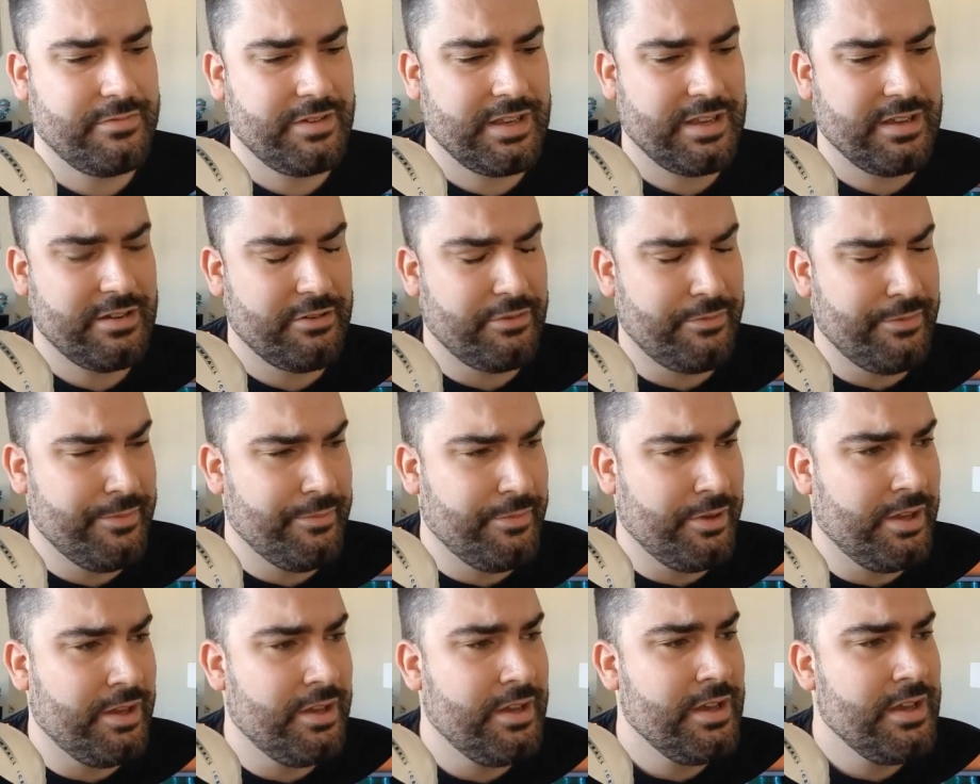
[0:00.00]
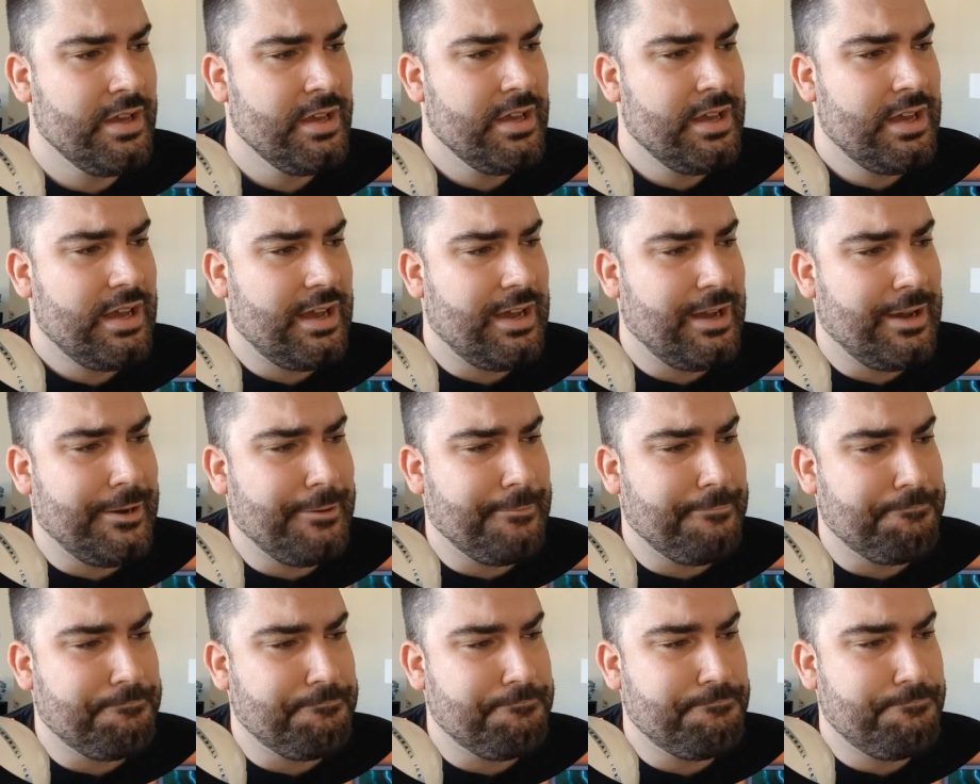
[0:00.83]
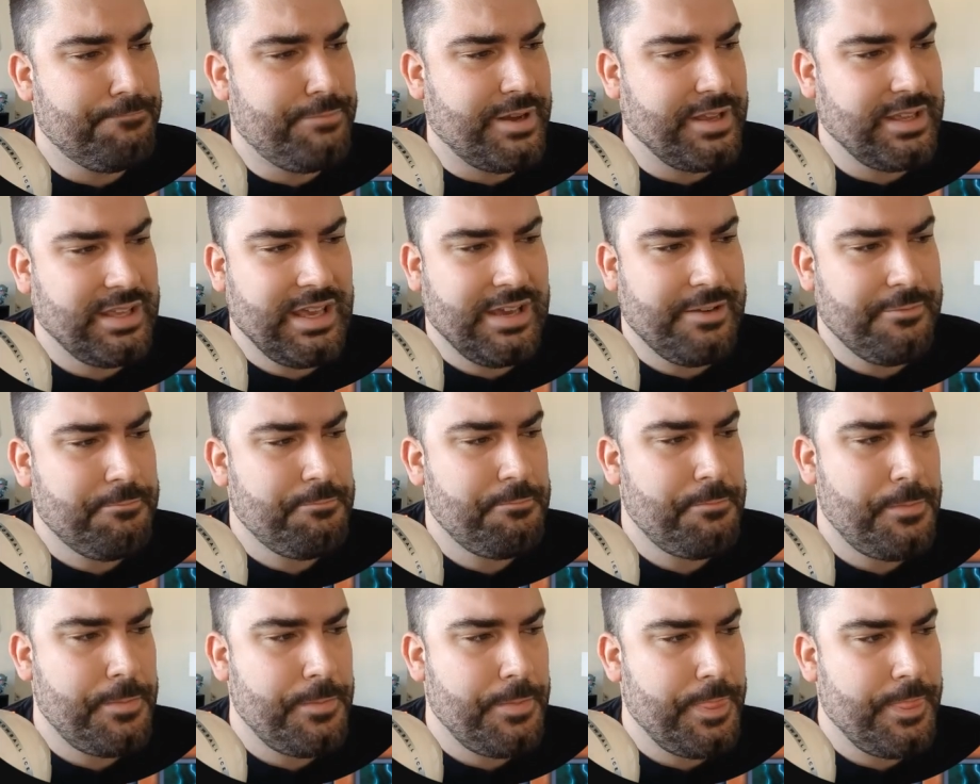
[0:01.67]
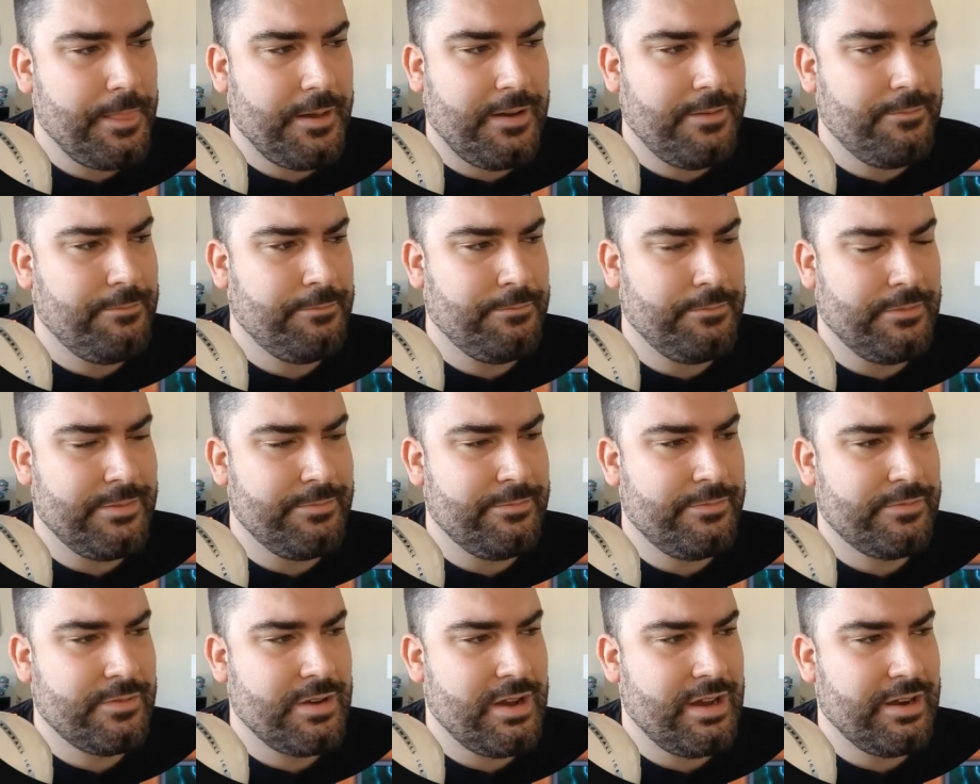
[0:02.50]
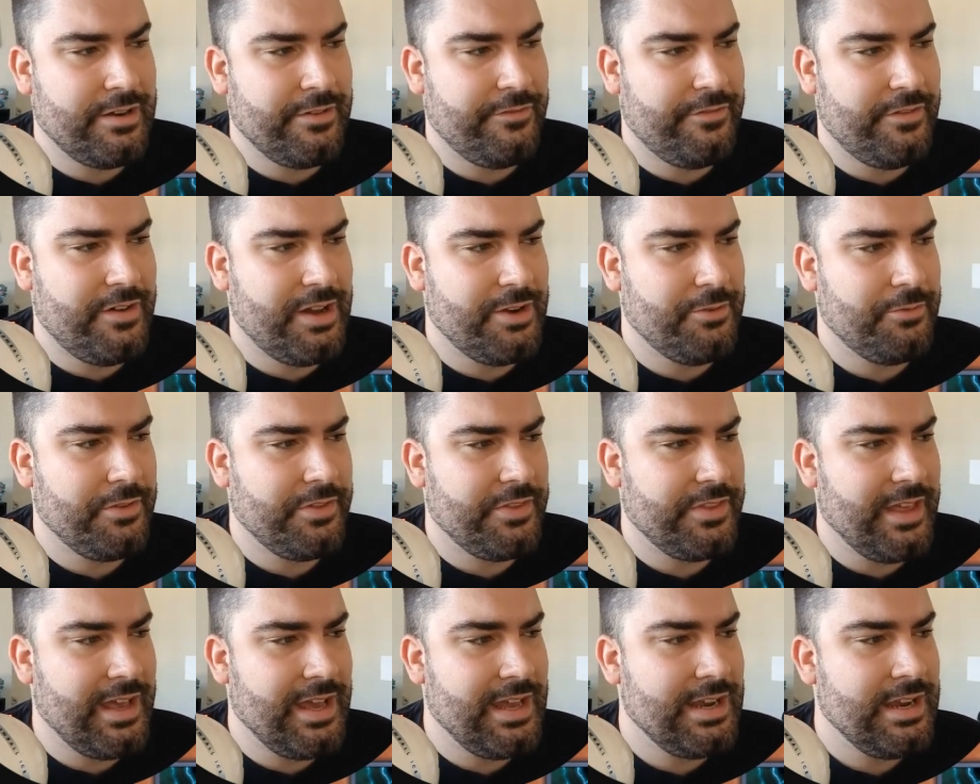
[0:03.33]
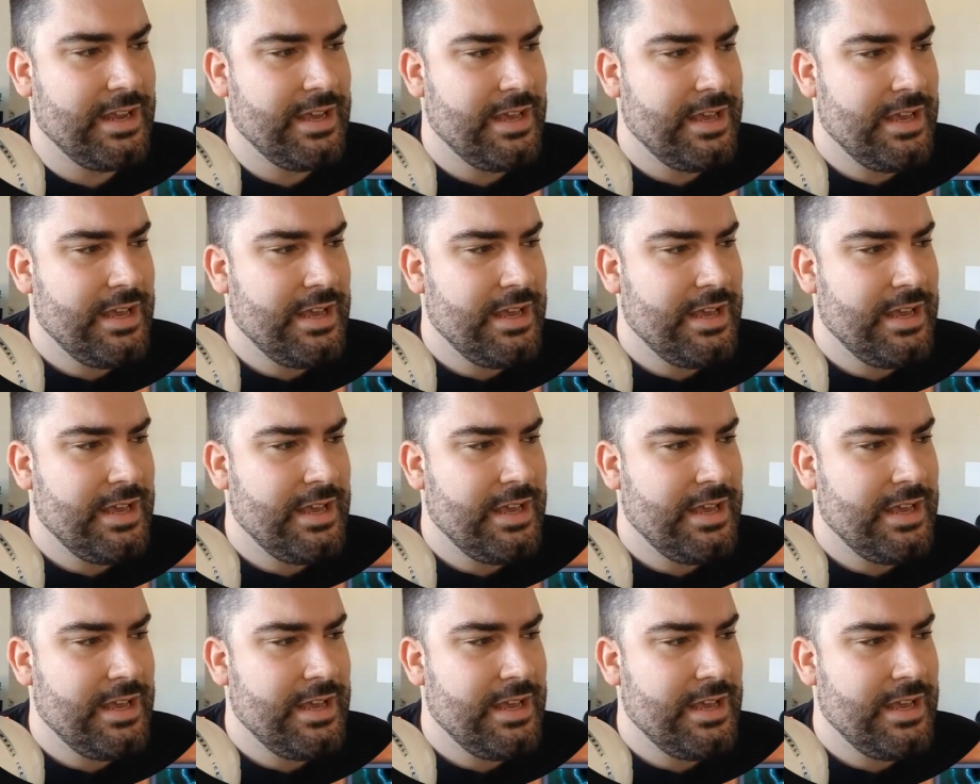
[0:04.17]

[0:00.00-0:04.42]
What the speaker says: can't remember. But yeah, I'm kind of fine with that.